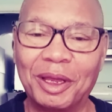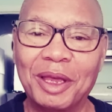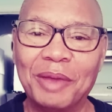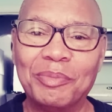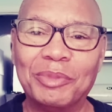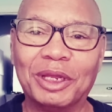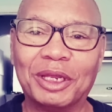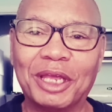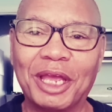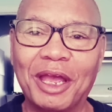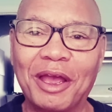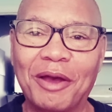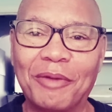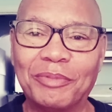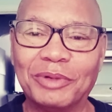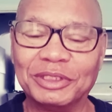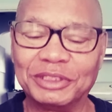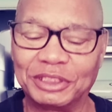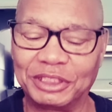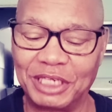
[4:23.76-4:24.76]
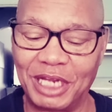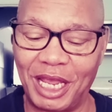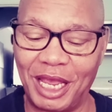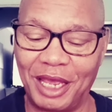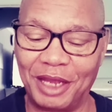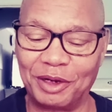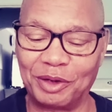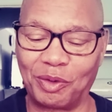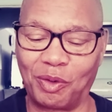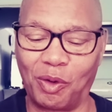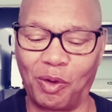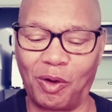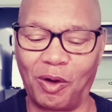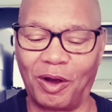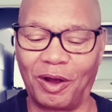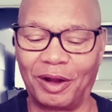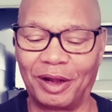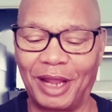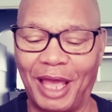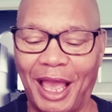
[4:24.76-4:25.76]
Miguel Bichette
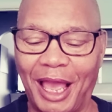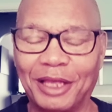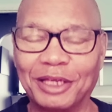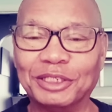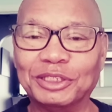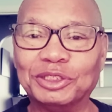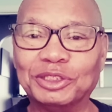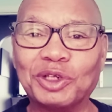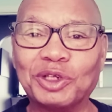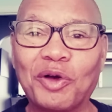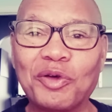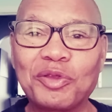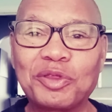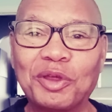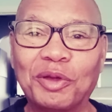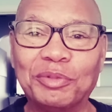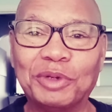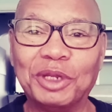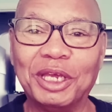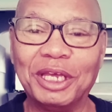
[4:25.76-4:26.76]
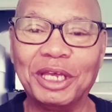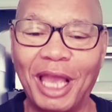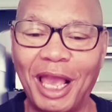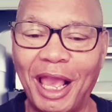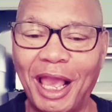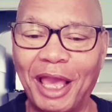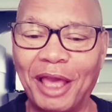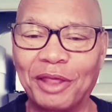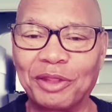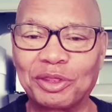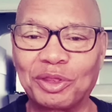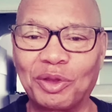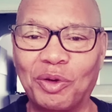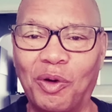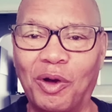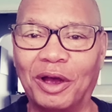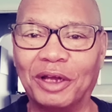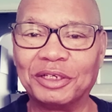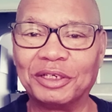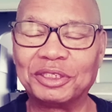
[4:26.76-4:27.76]
or like a Joseph Diaz
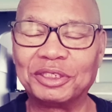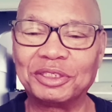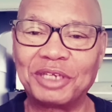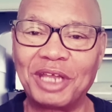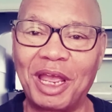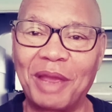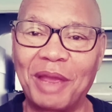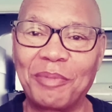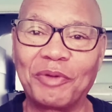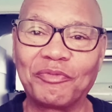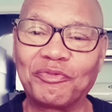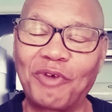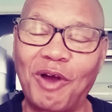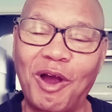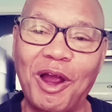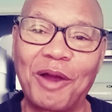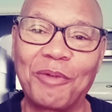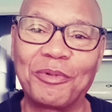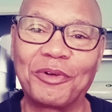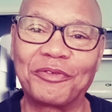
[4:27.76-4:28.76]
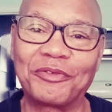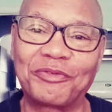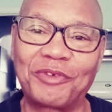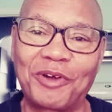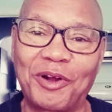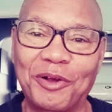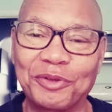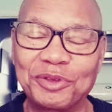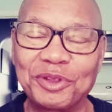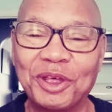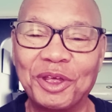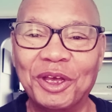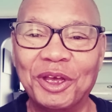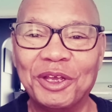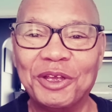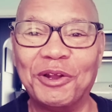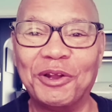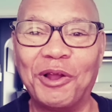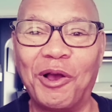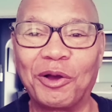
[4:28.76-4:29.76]
or Tevin Farmer first?
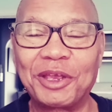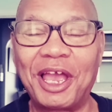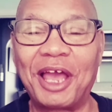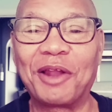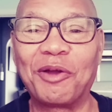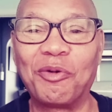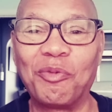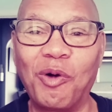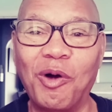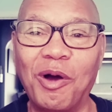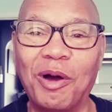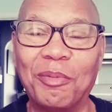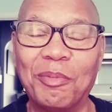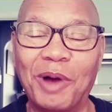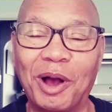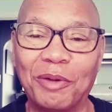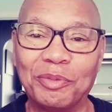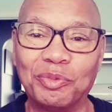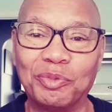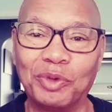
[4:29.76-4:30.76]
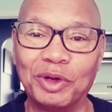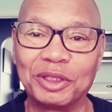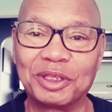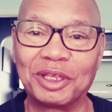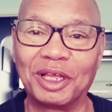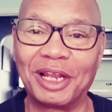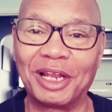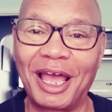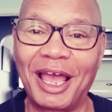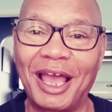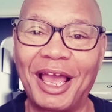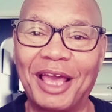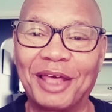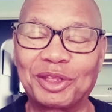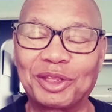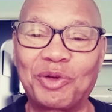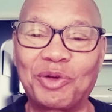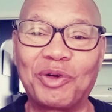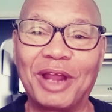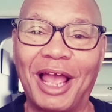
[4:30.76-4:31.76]
Kind of warm up with the
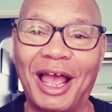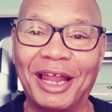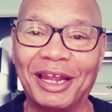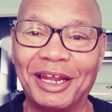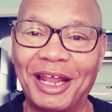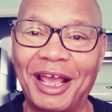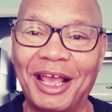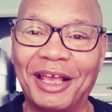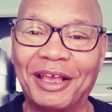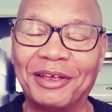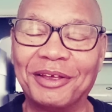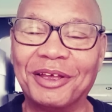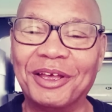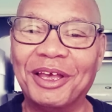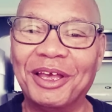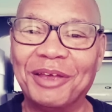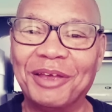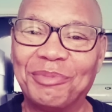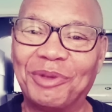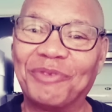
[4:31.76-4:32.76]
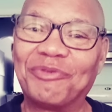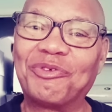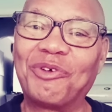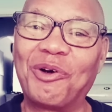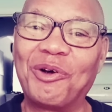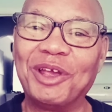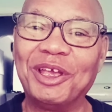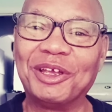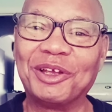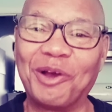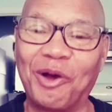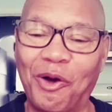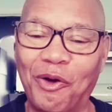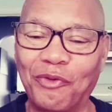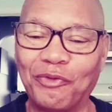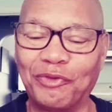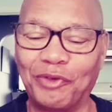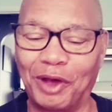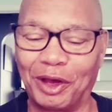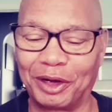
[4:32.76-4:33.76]
last three I named before he
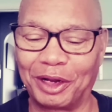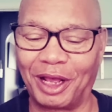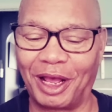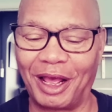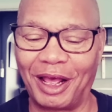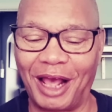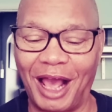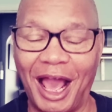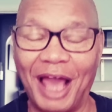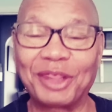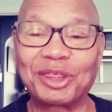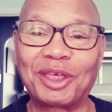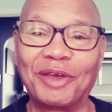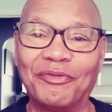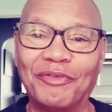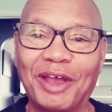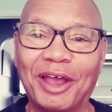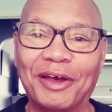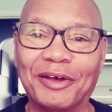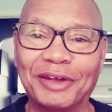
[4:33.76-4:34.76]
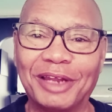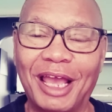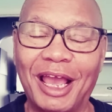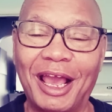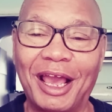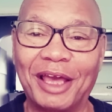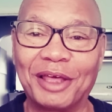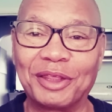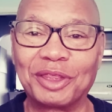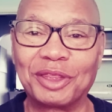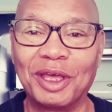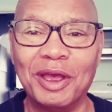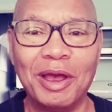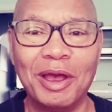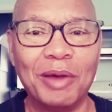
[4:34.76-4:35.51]
go for the Oscar Valdez.